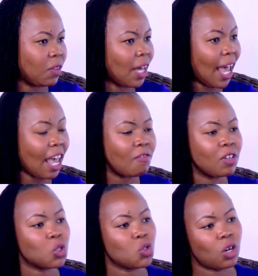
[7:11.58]
They're ever
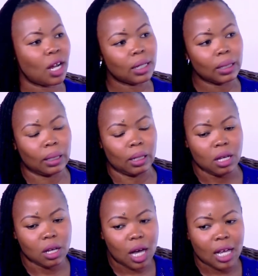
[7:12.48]
struggling.
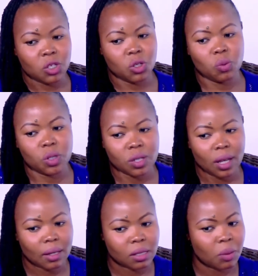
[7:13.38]
As you were
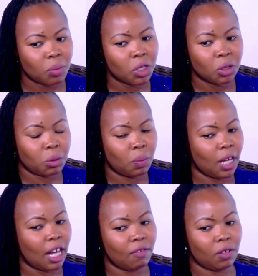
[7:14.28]
saying, somebody could be
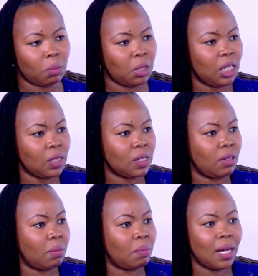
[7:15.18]
having millions in
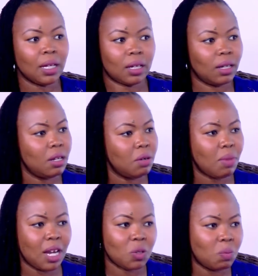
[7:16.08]
the bank,
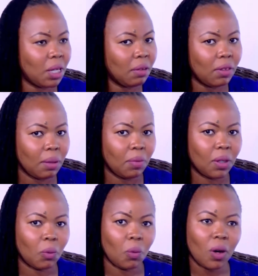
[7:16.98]
but you meet them,
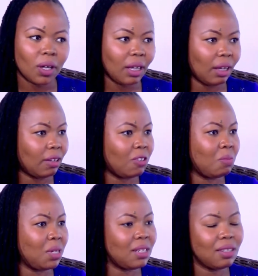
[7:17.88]
they're working, you
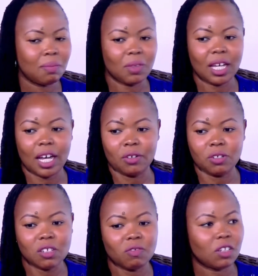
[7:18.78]
meet them, they
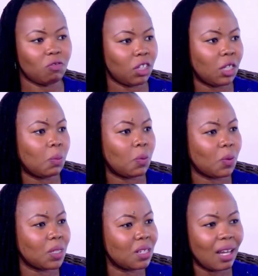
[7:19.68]
cannot even feed a
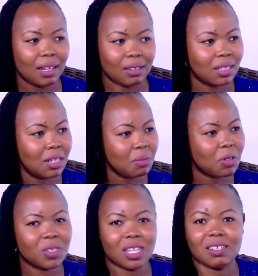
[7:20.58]
poor child
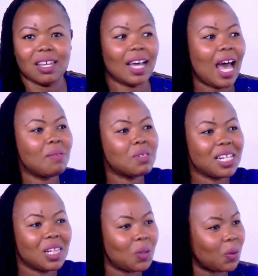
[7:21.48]
because they're saying, I'm
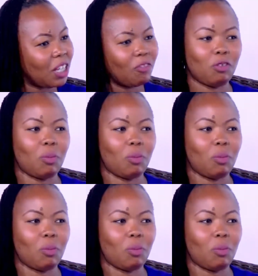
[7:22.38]
still looking for